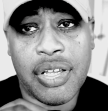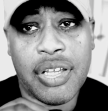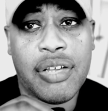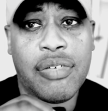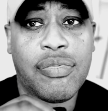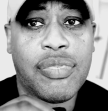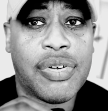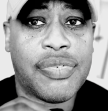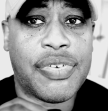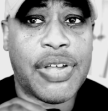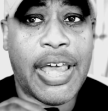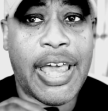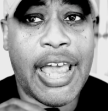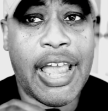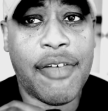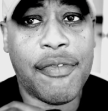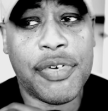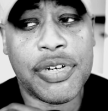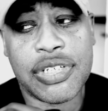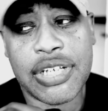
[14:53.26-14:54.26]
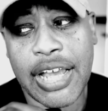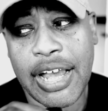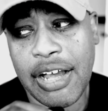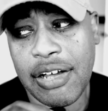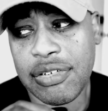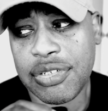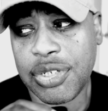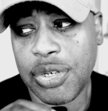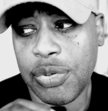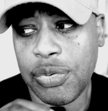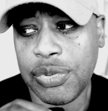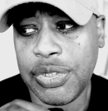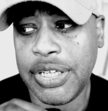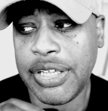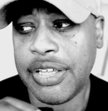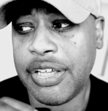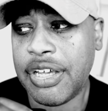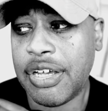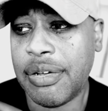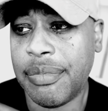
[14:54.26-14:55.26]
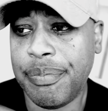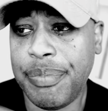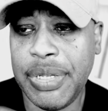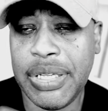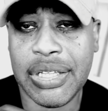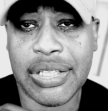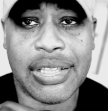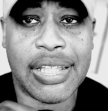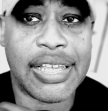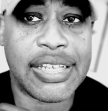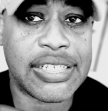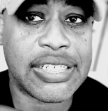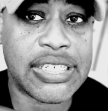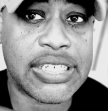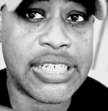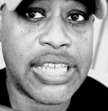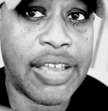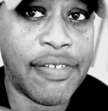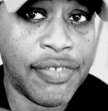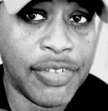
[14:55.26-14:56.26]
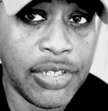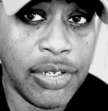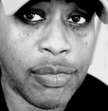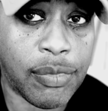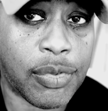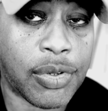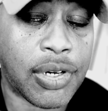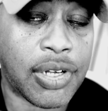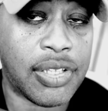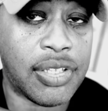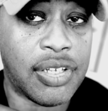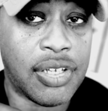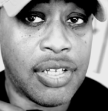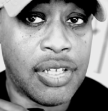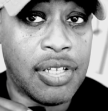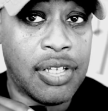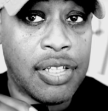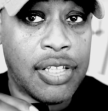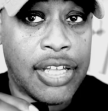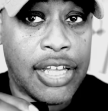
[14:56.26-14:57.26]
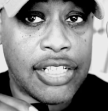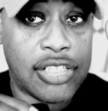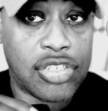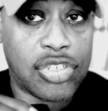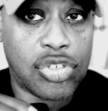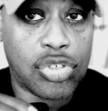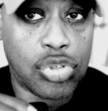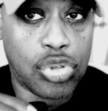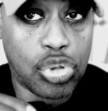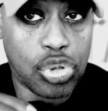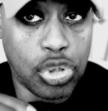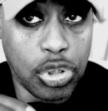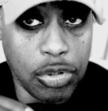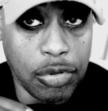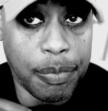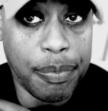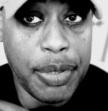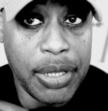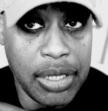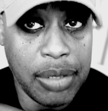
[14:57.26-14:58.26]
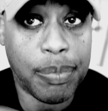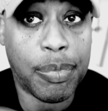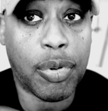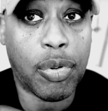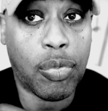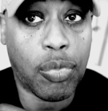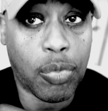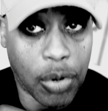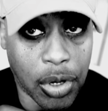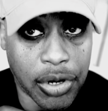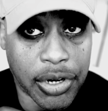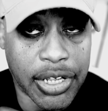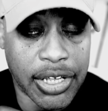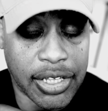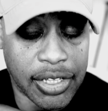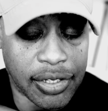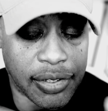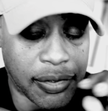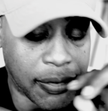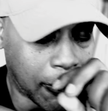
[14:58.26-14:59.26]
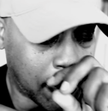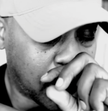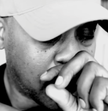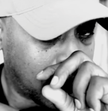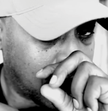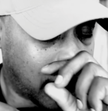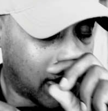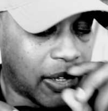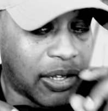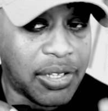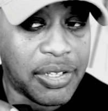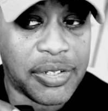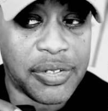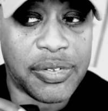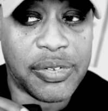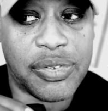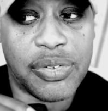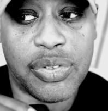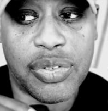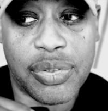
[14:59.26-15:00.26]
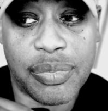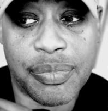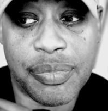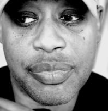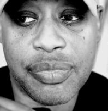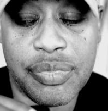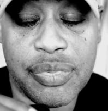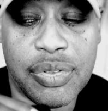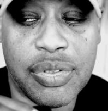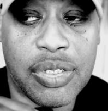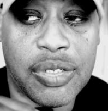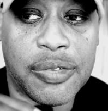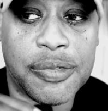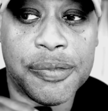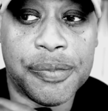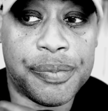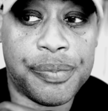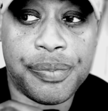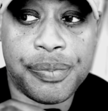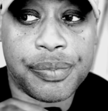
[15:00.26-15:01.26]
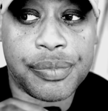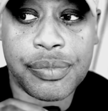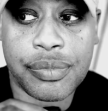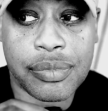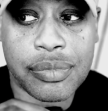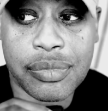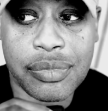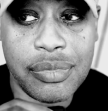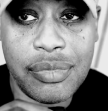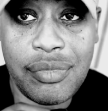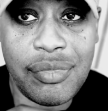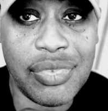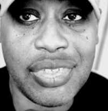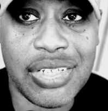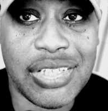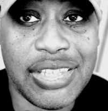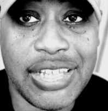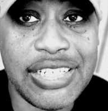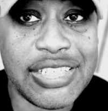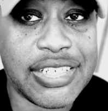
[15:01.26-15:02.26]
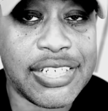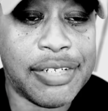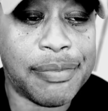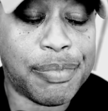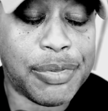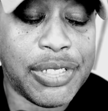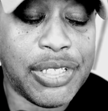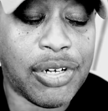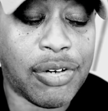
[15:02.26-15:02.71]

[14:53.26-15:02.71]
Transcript: And with average household income being like 71, that's two people working and you know they simply